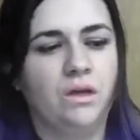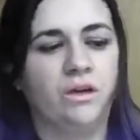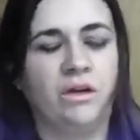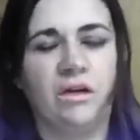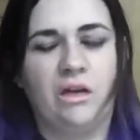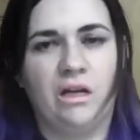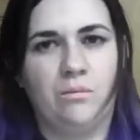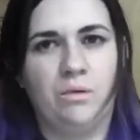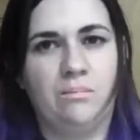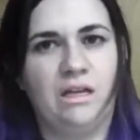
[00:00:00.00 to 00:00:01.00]
Current
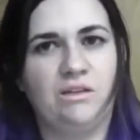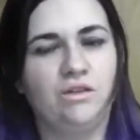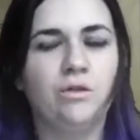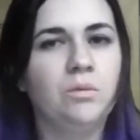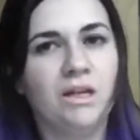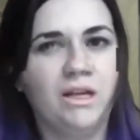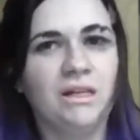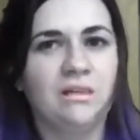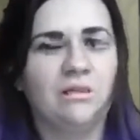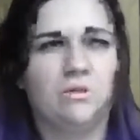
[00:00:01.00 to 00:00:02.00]
and Potential
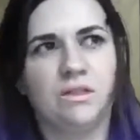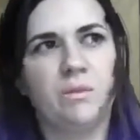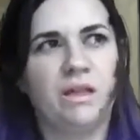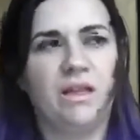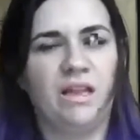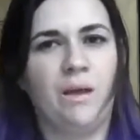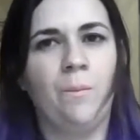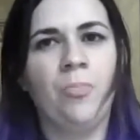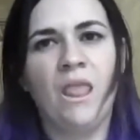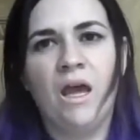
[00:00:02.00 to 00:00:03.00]
Plans or something like that.
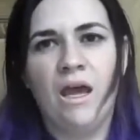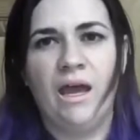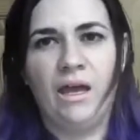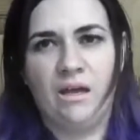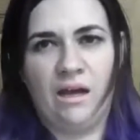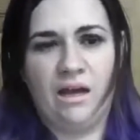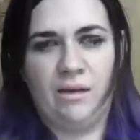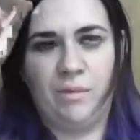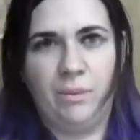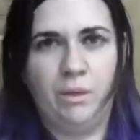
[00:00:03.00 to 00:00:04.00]
And
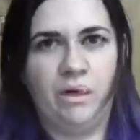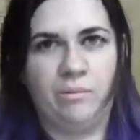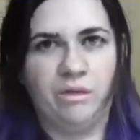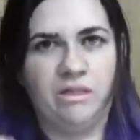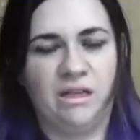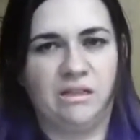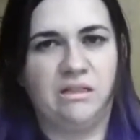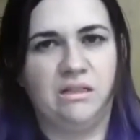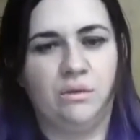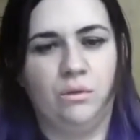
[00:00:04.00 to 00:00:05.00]
I put numbers
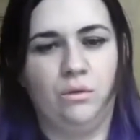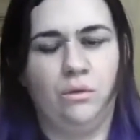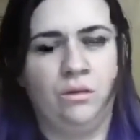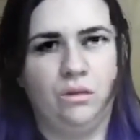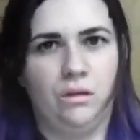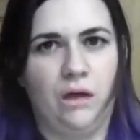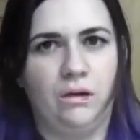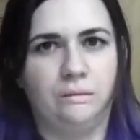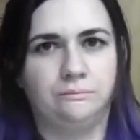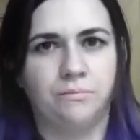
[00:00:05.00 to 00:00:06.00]
next to
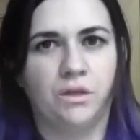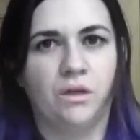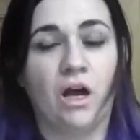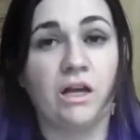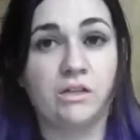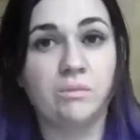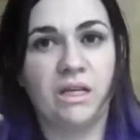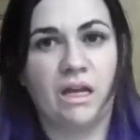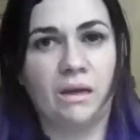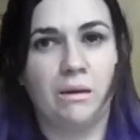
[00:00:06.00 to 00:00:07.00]
the costumes
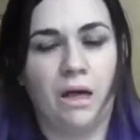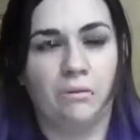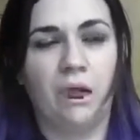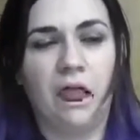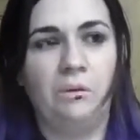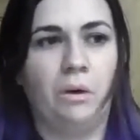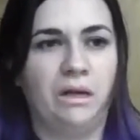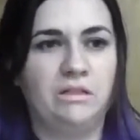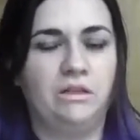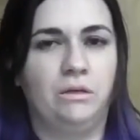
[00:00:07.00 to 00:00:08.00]
that I really
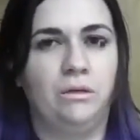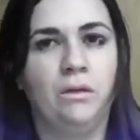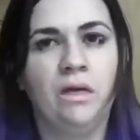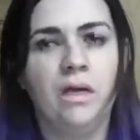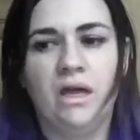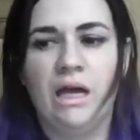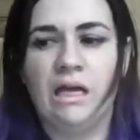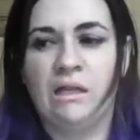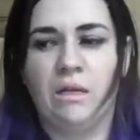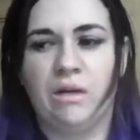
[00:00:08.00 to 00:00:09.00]
want to do,
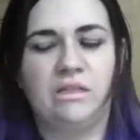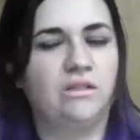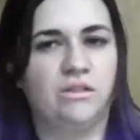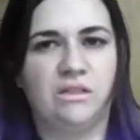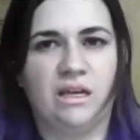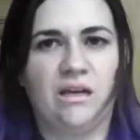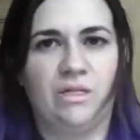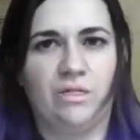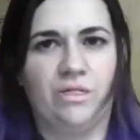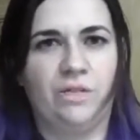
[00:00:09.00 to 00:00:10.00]
and the rest are just kind
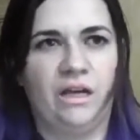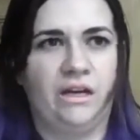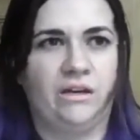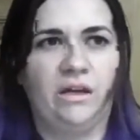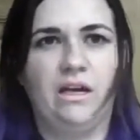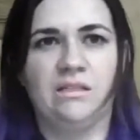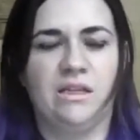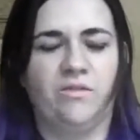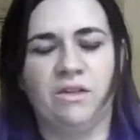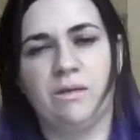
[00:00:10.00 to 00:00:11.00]
of there in case
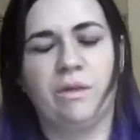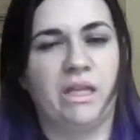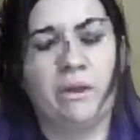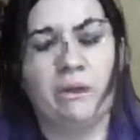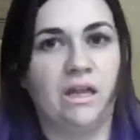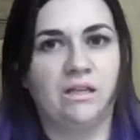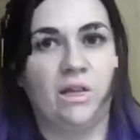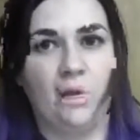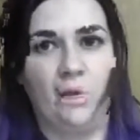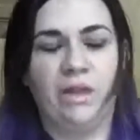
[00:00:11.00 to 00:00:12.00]
I find something that I like.
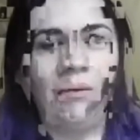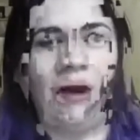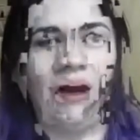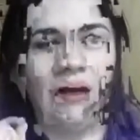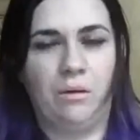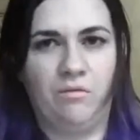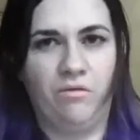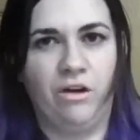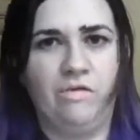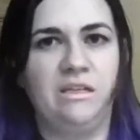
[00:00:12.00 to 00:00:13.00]
So that way I can
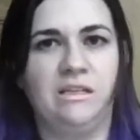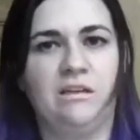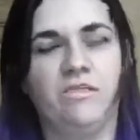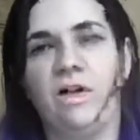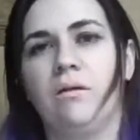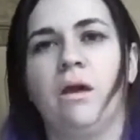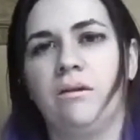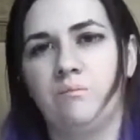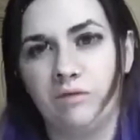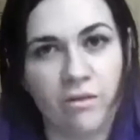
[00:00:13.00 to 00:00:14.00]
very easily find
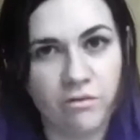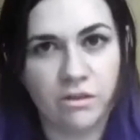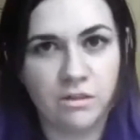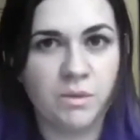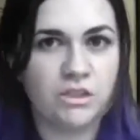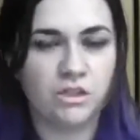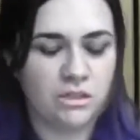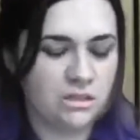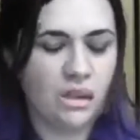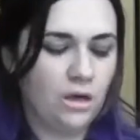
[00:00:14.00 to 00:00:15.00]
my reference
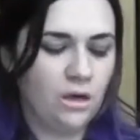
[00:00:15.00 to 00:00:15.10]
pictures